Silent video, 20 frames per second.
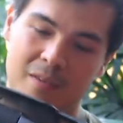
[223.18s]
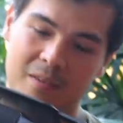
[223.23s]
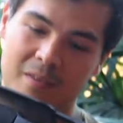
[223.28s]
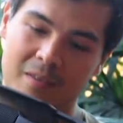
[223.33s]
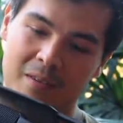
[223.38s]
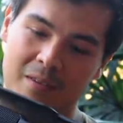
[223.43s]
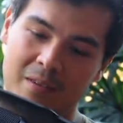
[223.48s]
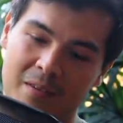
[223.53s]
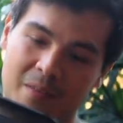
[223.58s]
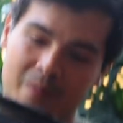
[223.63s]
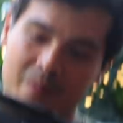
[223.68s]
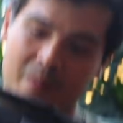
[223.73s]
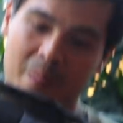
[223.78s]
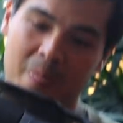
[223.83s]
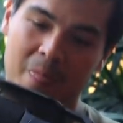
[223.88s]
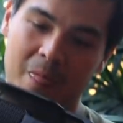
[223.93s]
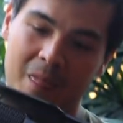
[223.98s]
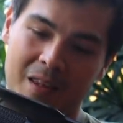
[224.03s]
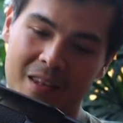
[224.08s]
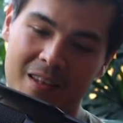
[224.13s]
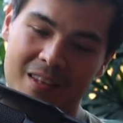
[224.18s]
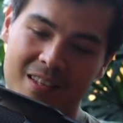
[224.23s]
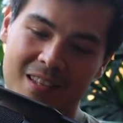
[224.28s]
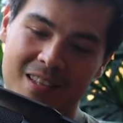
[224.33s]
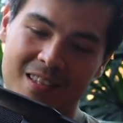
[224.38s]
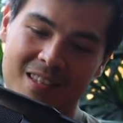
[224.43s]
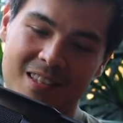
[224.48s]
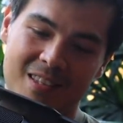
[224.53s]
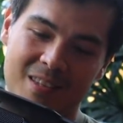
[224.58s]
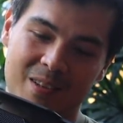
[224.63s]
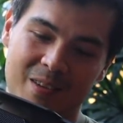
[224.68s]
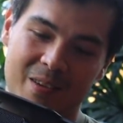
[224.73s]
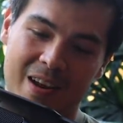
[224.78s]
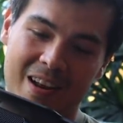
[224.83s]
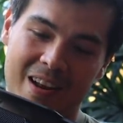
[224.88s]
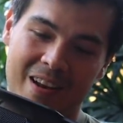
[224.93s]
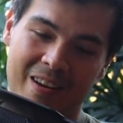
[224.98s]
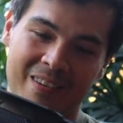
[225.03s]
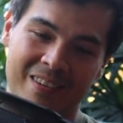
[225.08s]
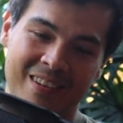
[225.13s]
Yeah, that, that's fine. I, dude, I do that once
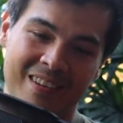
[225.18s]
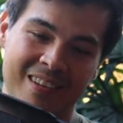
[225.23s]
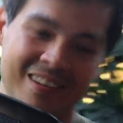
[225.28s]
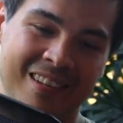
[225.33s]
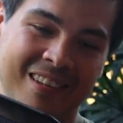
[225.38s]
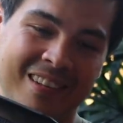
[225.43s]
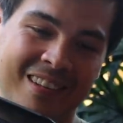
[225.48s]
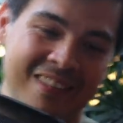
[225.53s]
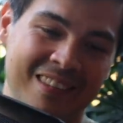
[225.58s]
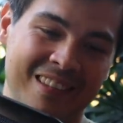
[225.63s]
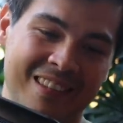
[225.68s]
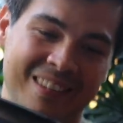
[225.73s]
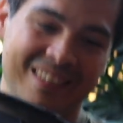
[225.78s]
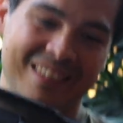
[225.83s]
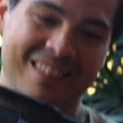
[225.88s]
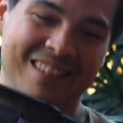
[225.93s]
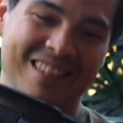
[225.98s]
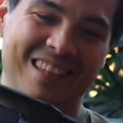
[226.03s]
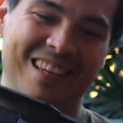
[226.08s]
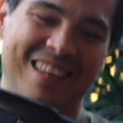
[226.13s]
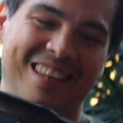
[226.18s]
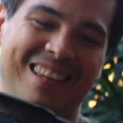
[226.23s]
right every now. six months.